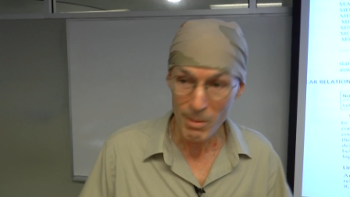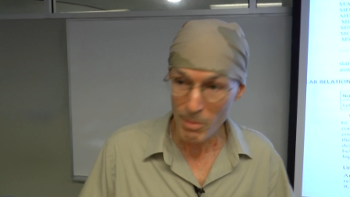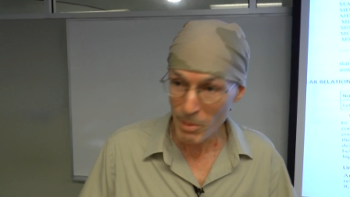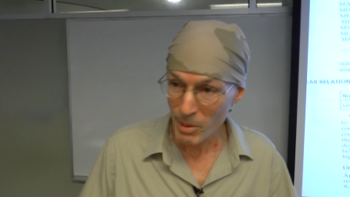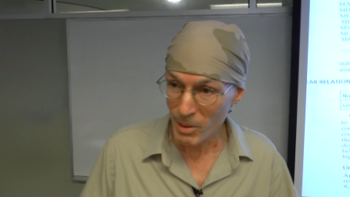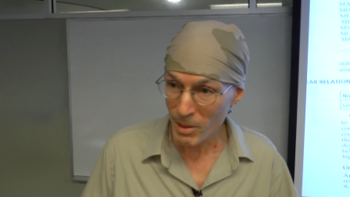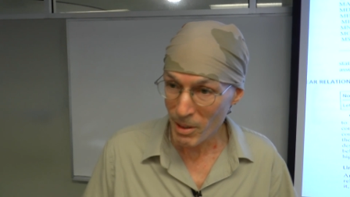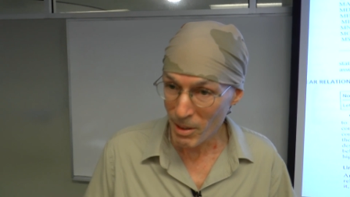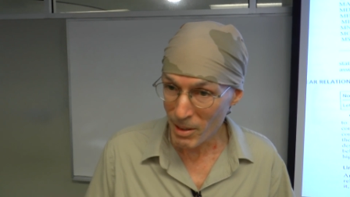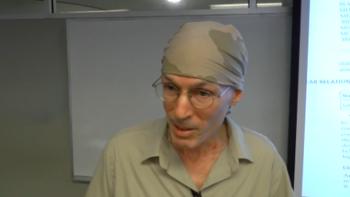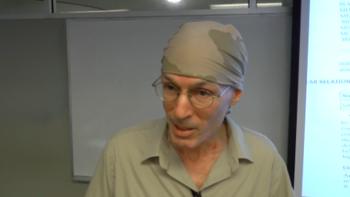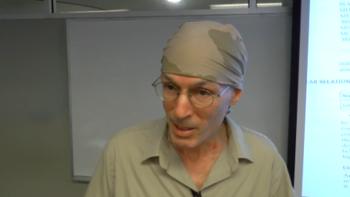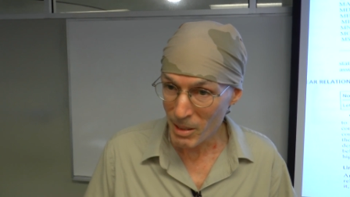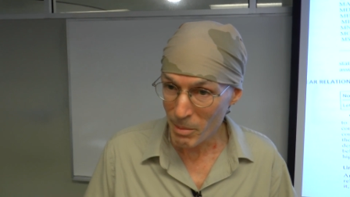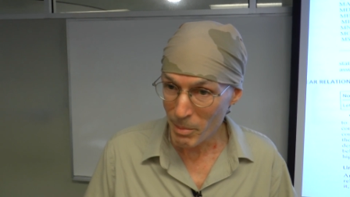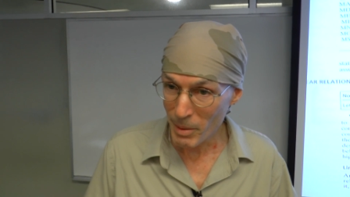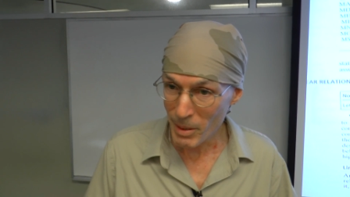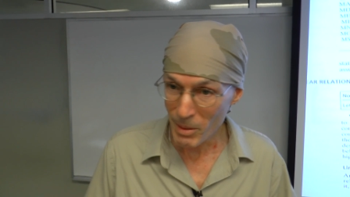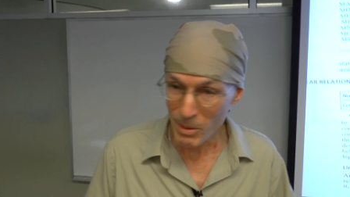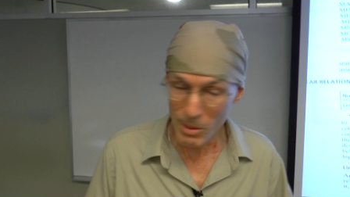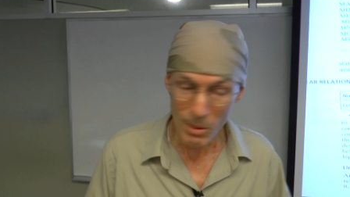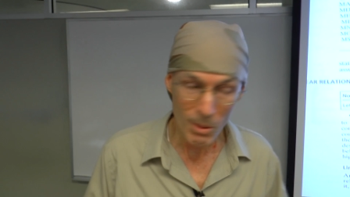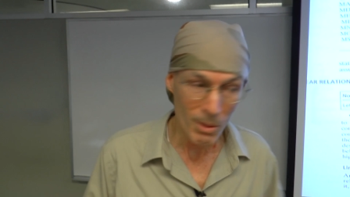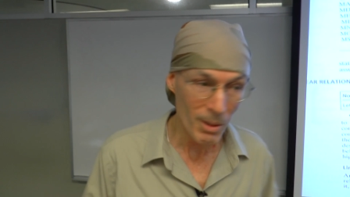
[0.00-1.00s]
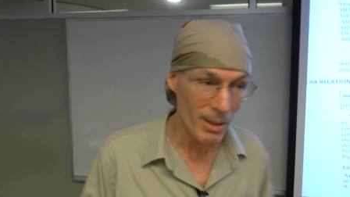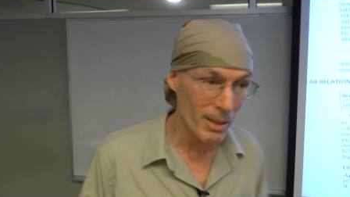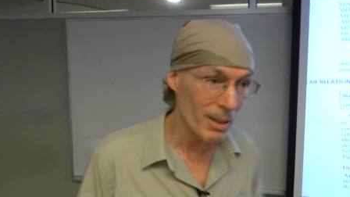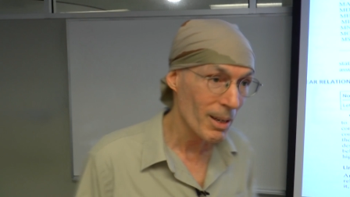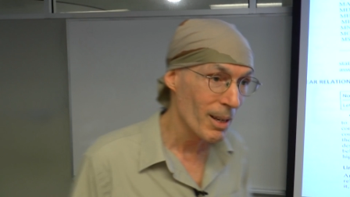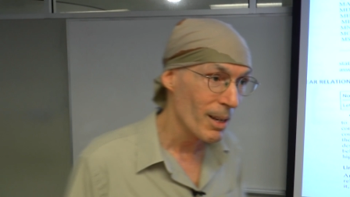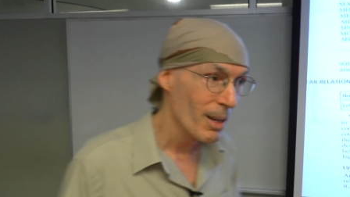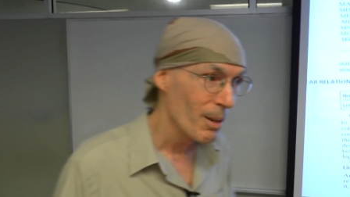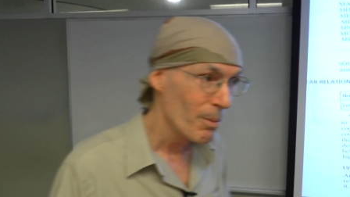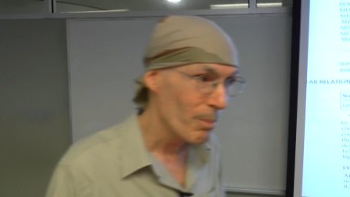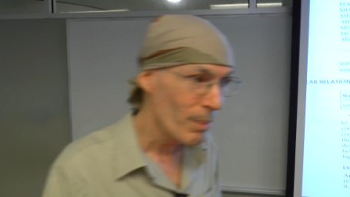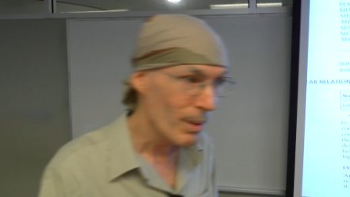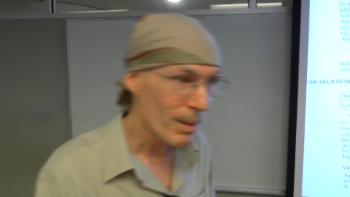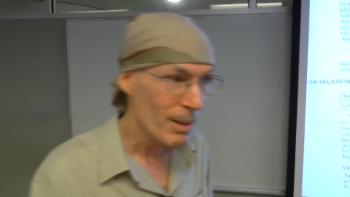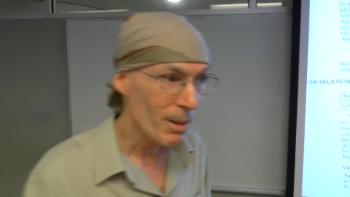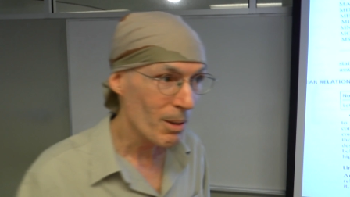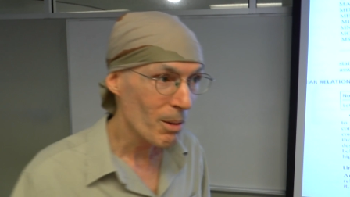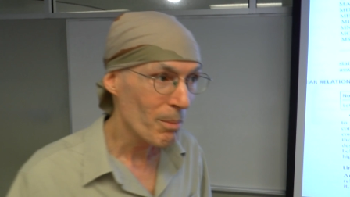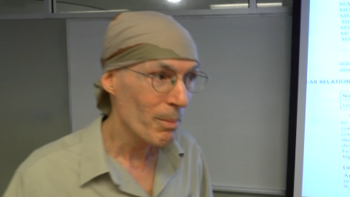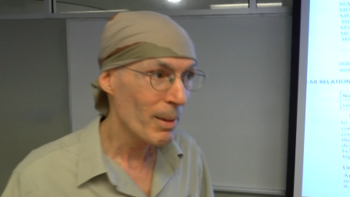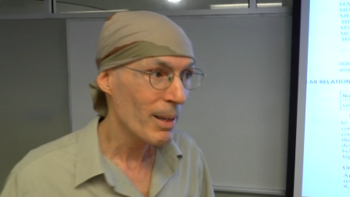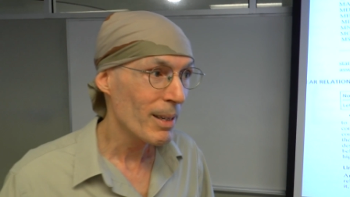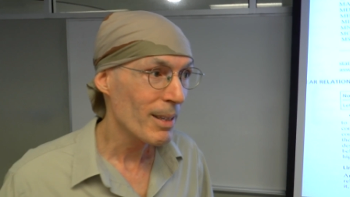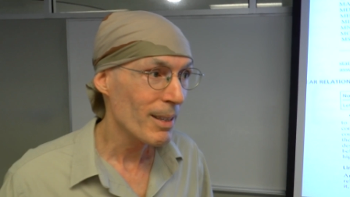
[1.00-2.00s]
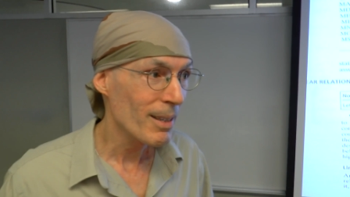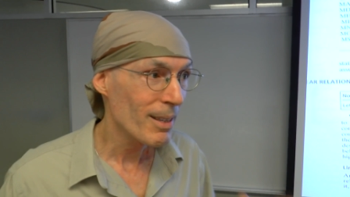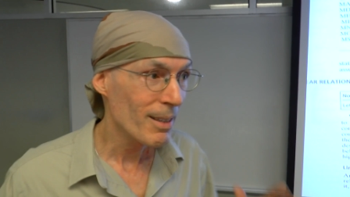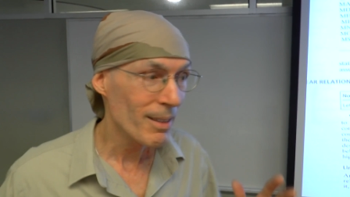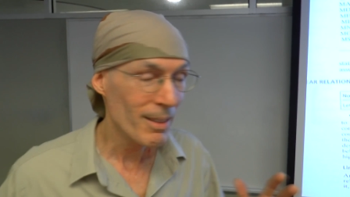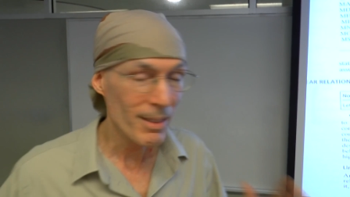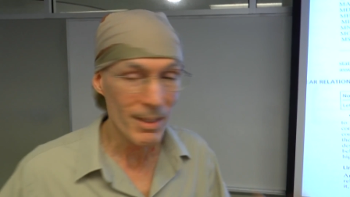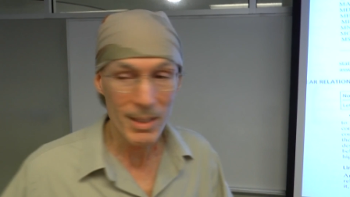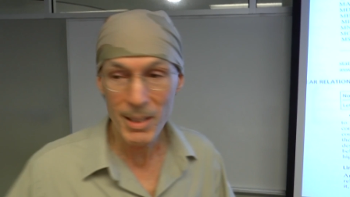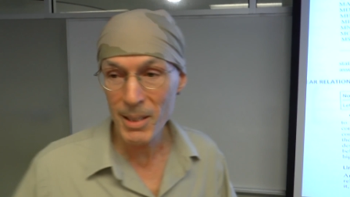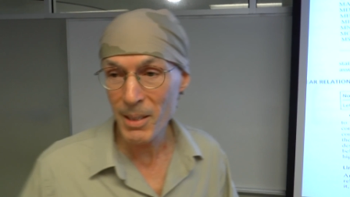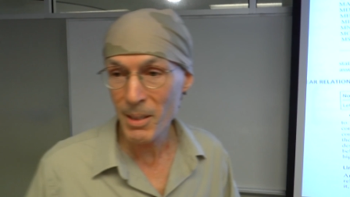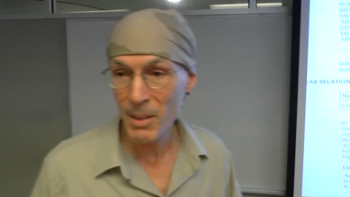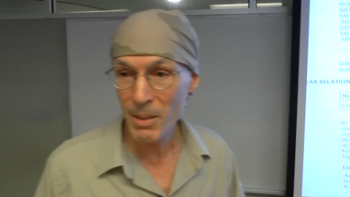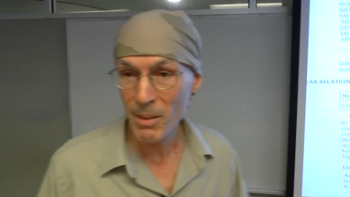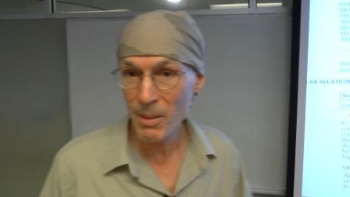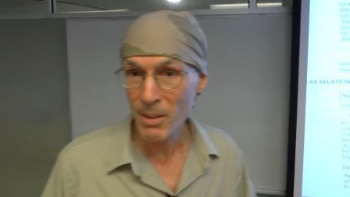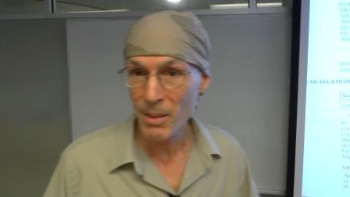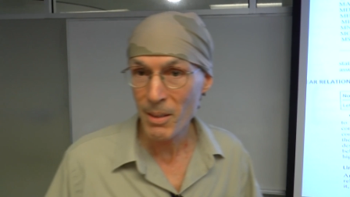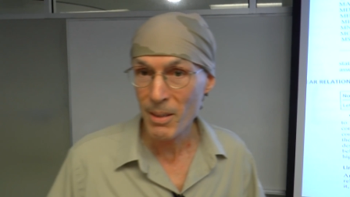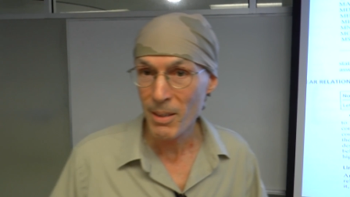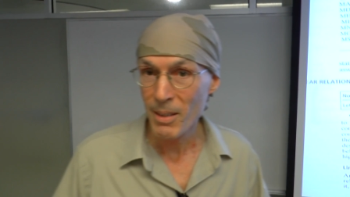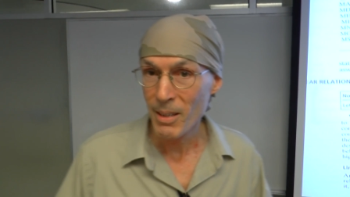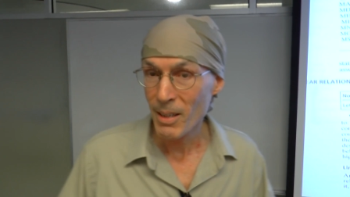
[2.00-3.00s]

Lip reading: We're talking about corn, but it'll make a clear